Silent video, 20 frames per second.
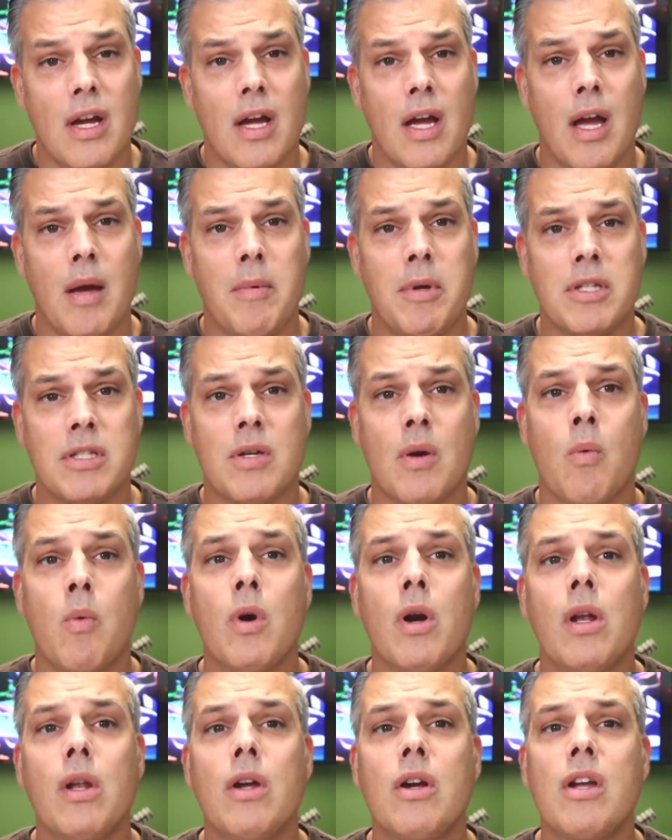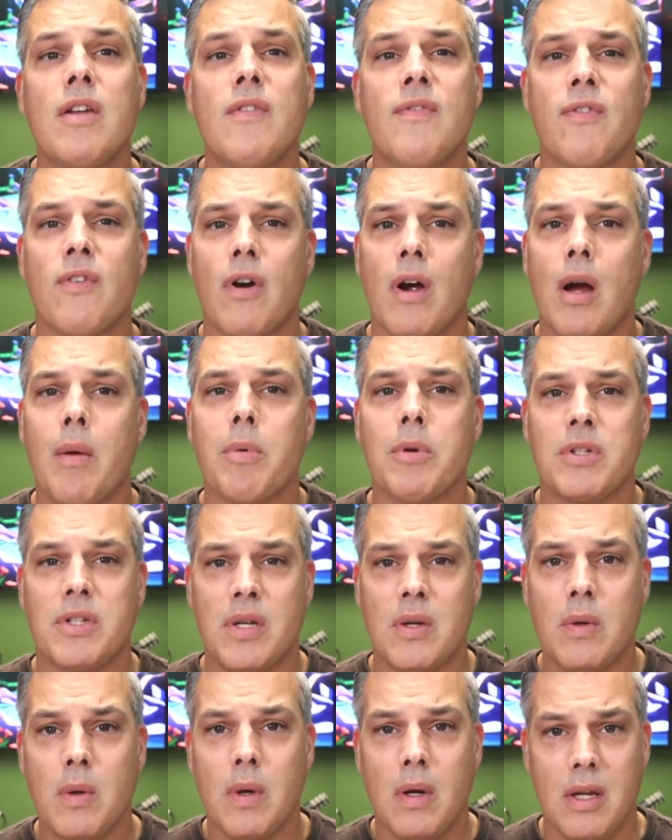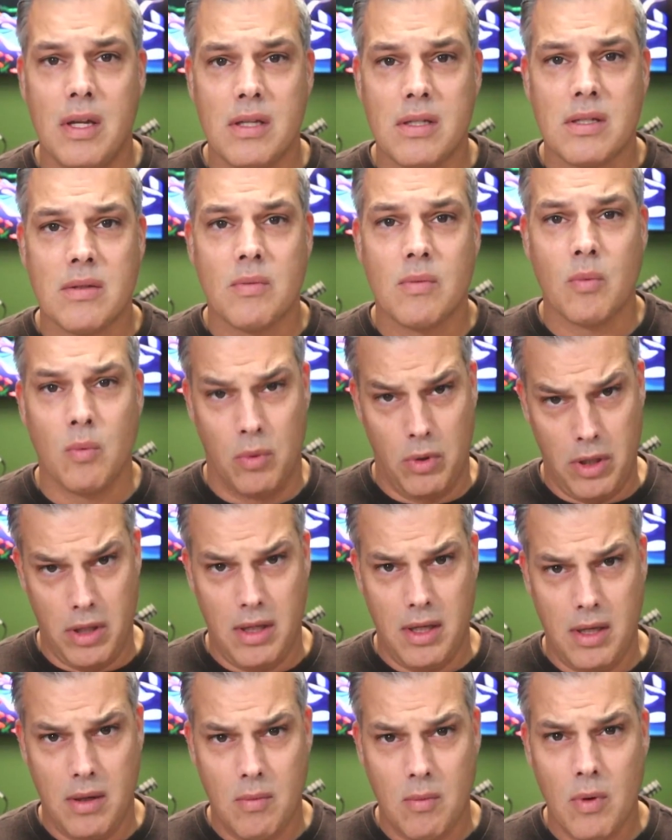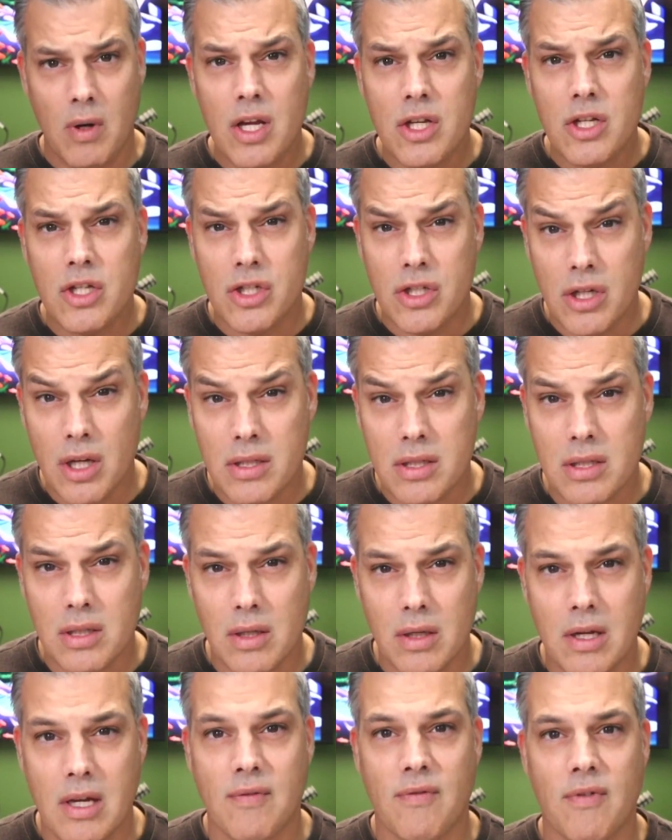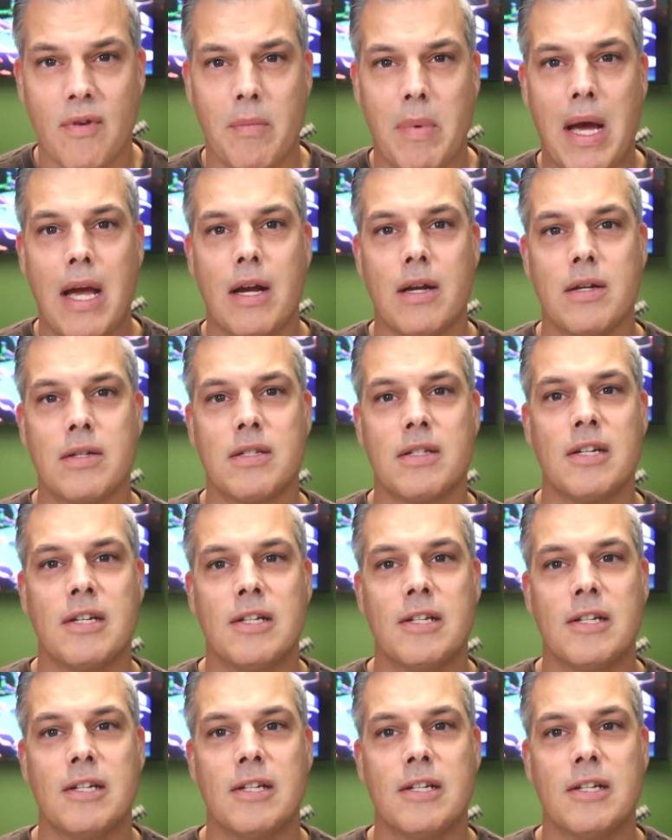I mean, so we're looking for opportunities, really. We're not just looking for buyers.